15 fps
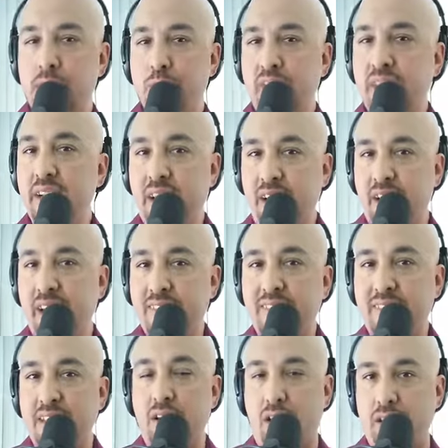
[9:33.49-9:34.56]
being
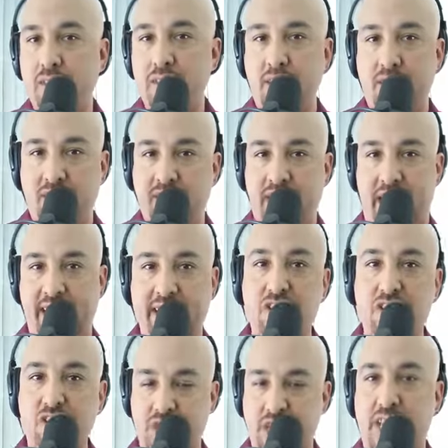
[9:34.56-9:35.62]
listed on this data
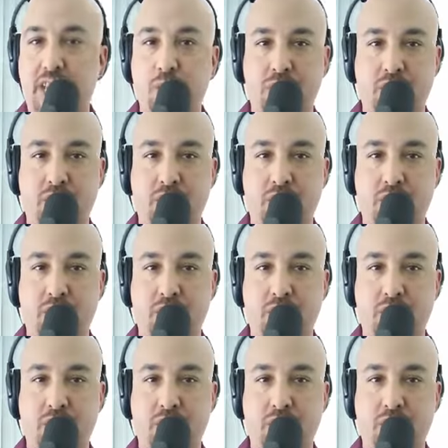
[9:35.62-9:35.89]
sheet,